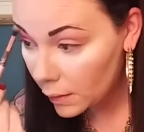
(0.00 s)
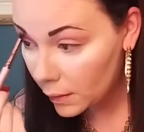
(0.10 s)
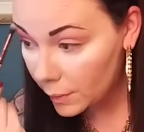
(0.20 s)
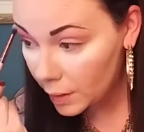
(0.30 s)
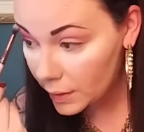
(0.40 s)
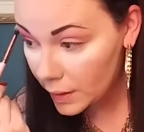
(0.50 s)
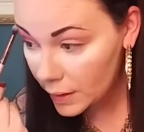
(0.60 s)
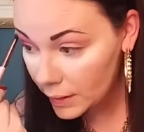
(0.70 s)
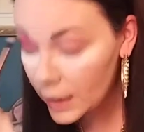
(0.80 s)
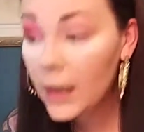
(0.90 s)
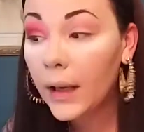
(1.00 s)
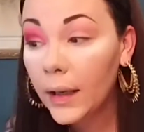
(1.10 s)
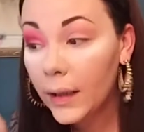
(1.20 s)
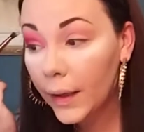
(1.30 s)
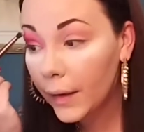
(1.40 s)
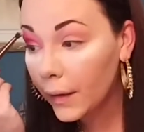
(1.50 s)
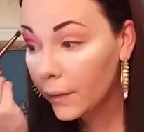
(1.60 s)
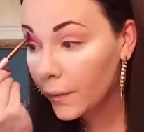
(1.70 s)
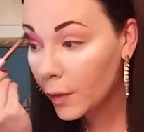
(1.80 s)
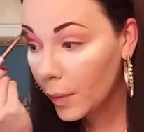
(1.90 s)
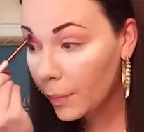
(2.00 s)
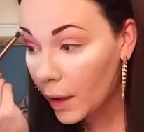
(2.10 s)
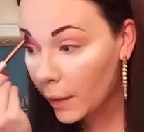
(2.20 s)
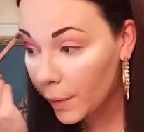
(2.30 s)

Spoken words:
I'm going to use this as the highlighter for my brow